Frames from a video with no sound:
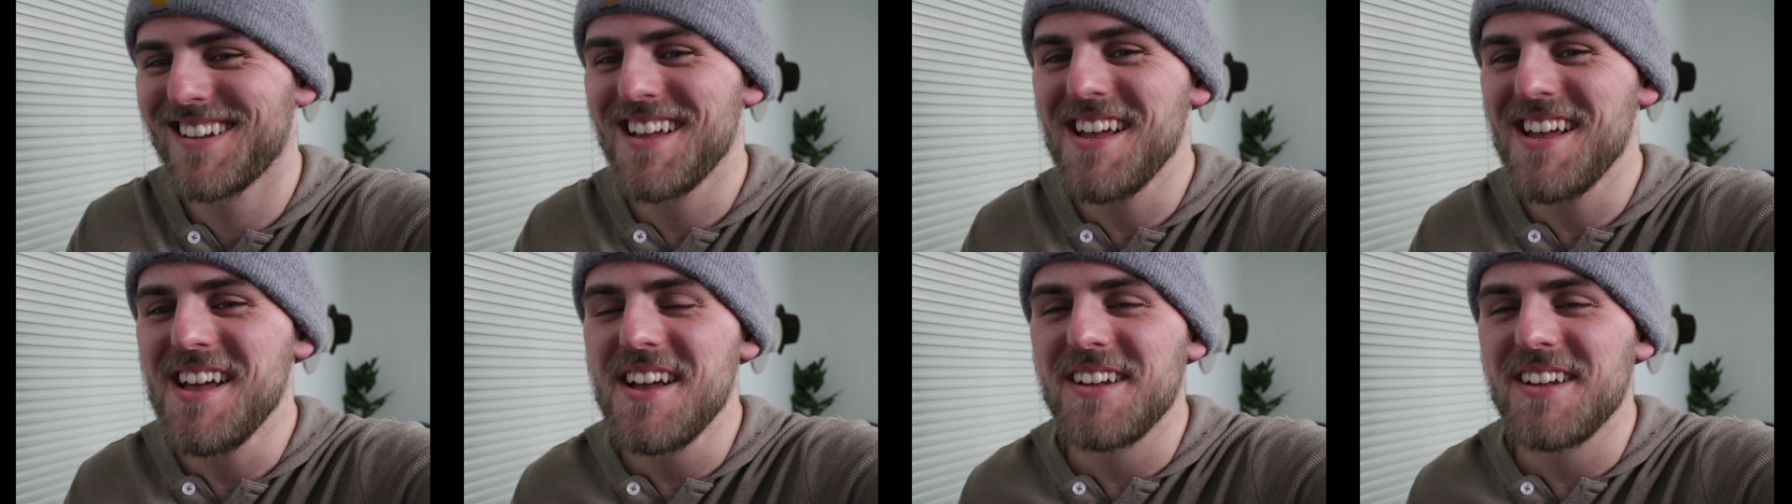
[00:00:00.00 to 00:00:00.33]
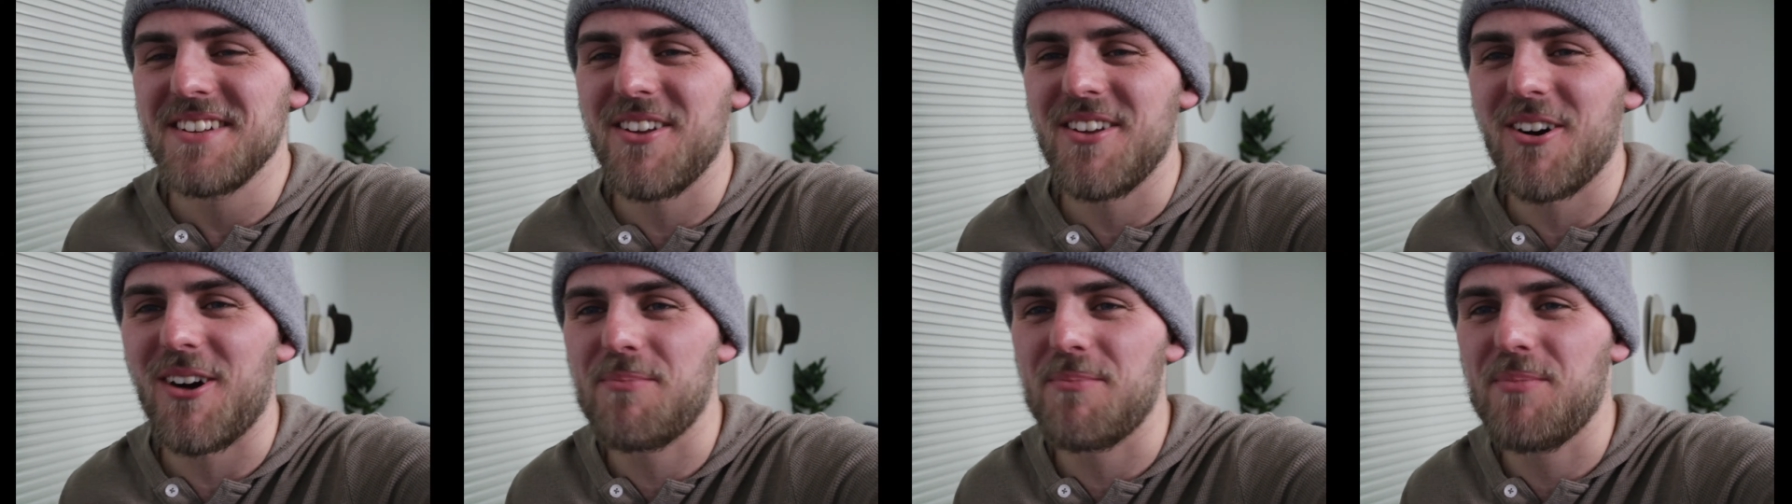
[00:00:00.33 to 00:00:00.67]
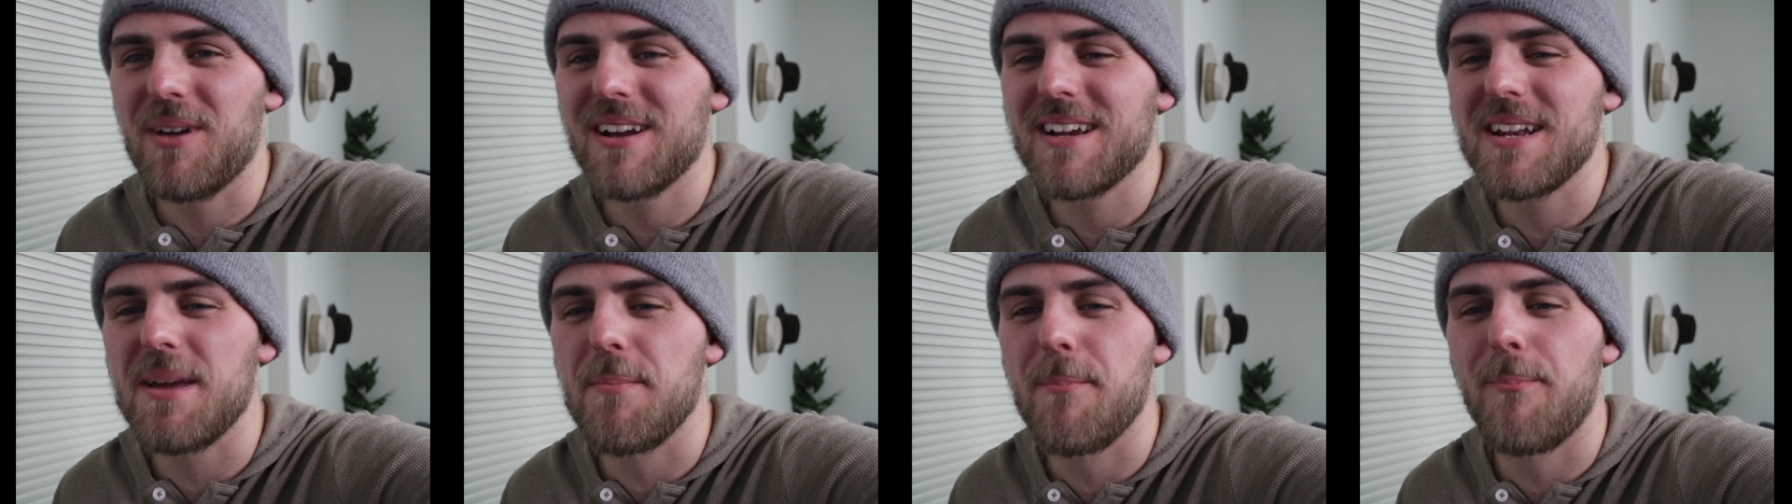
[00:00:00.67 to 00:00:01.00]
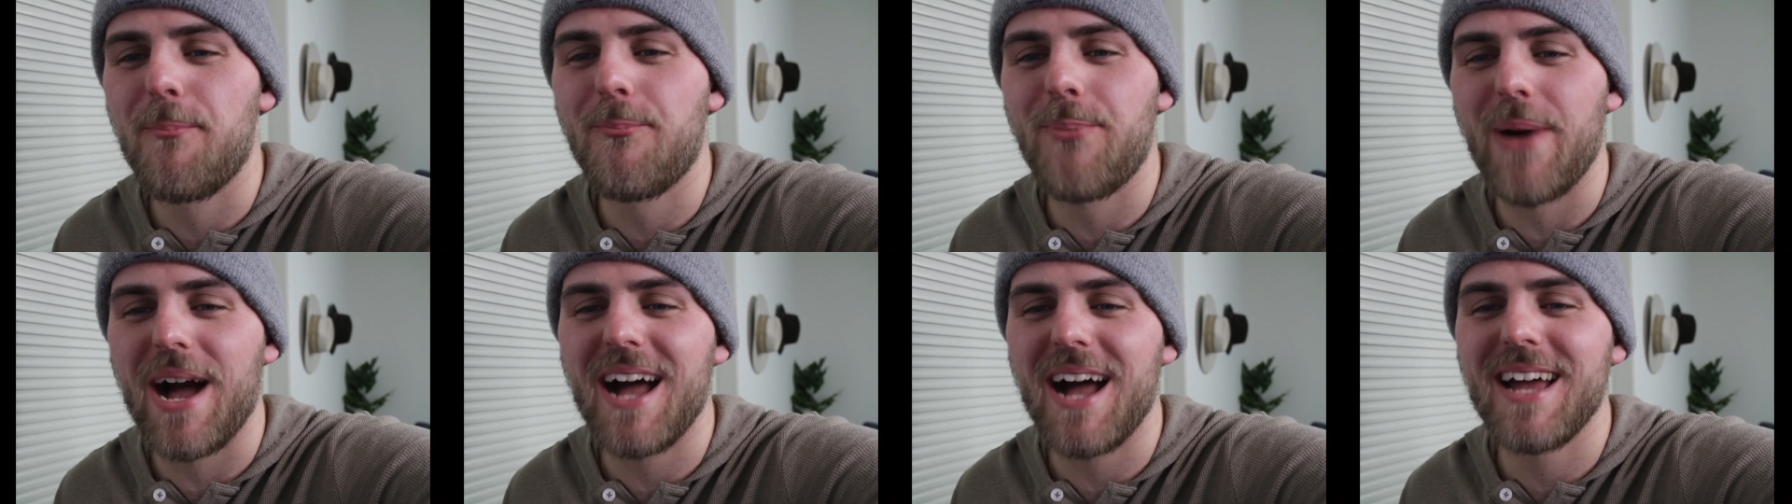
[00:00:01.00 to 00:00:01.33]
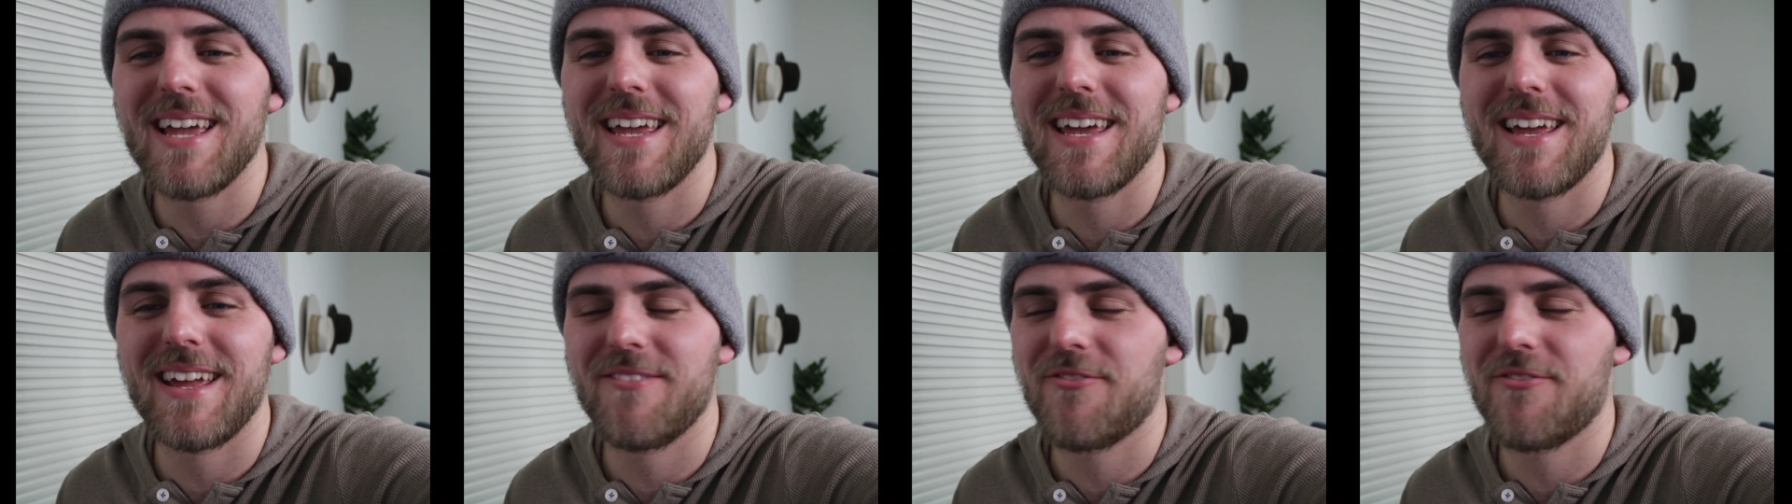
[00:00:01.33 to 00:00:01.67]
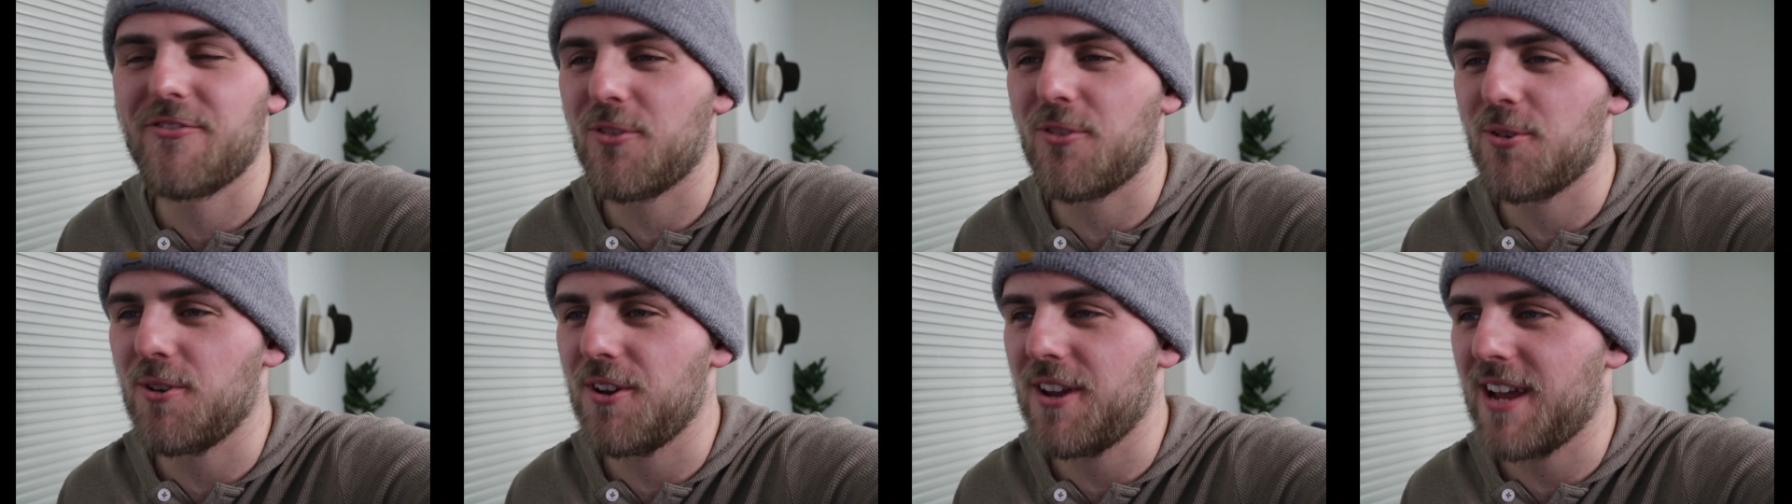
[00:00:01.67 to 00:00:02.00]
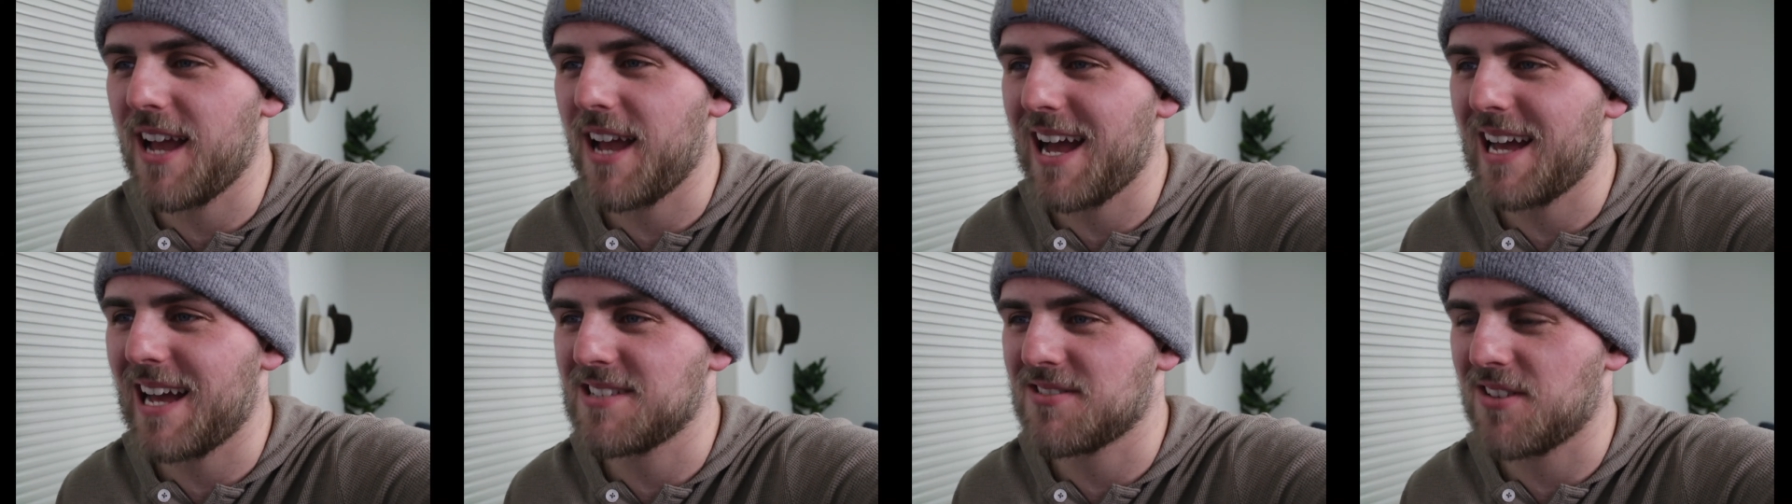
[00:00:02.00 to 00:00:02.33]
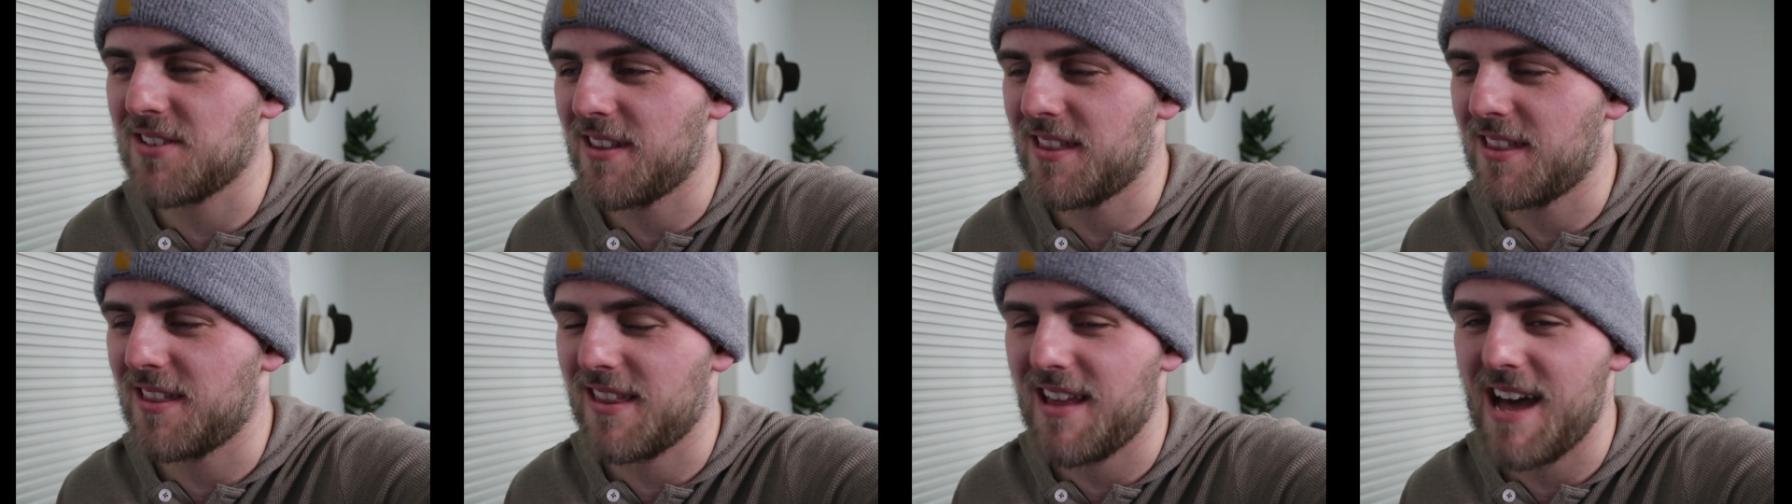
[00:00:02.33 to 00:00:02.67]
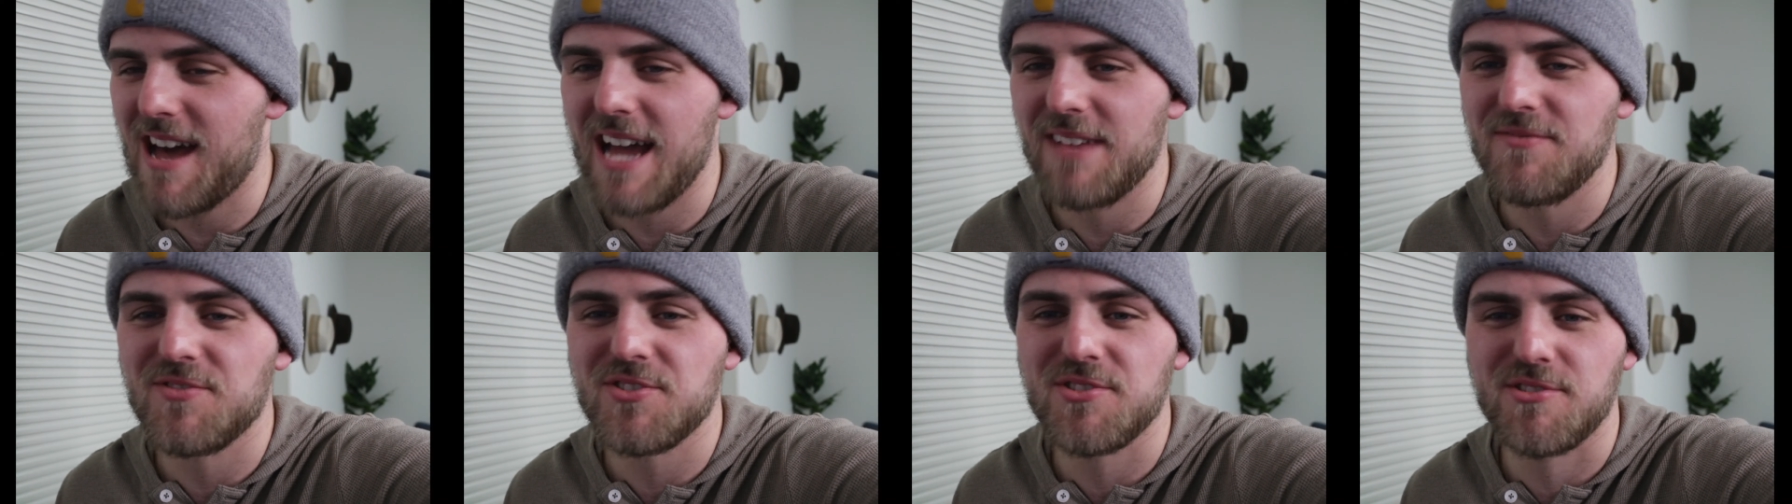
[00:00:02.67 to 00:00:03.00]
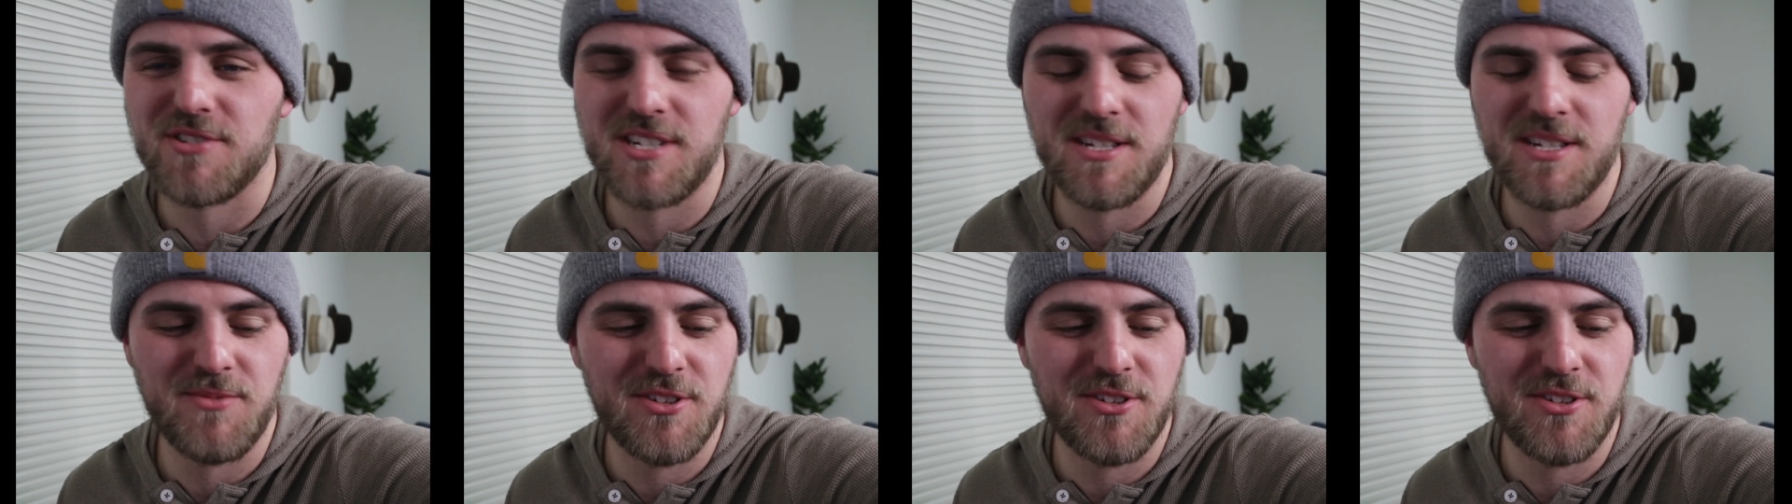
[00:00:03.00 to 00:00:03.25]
No, I'm not going to buy it for you guys on live stream.